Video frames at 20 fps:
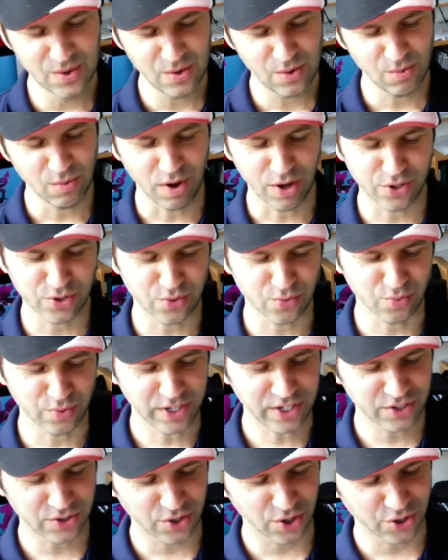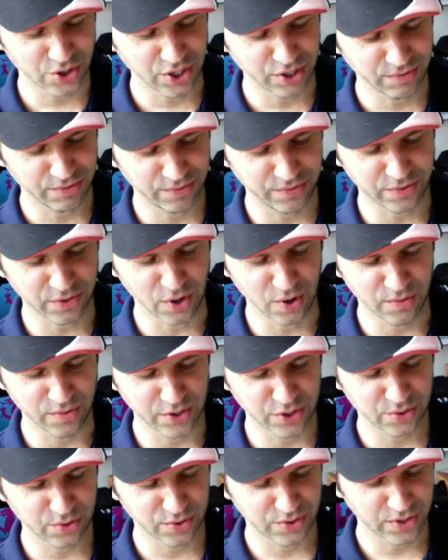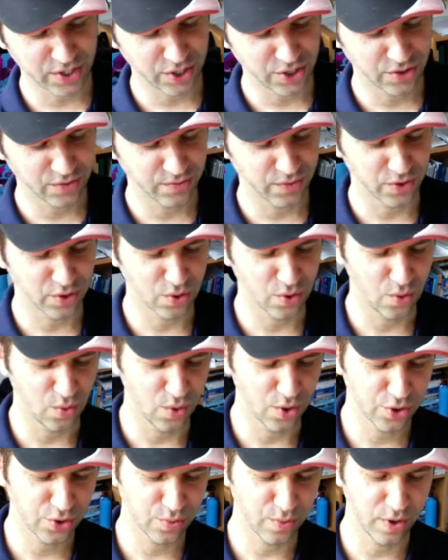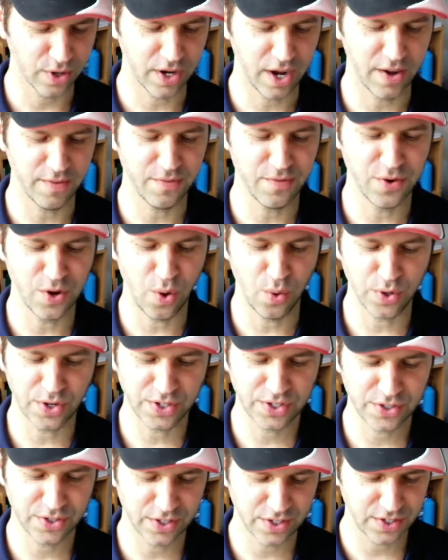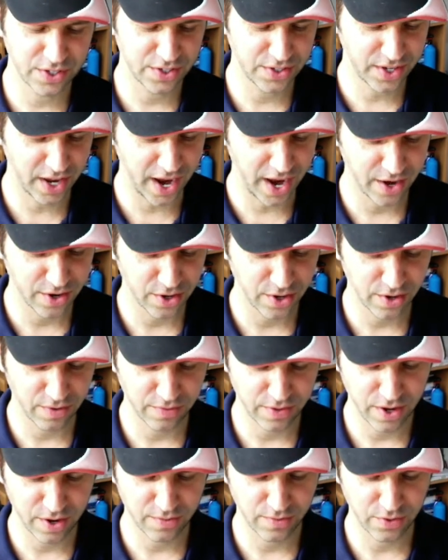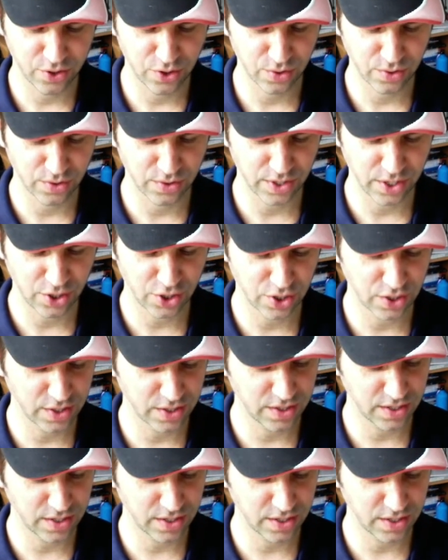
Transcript: Whilst researching flow visualization for the coursework, I've noticed the standard of their visualizations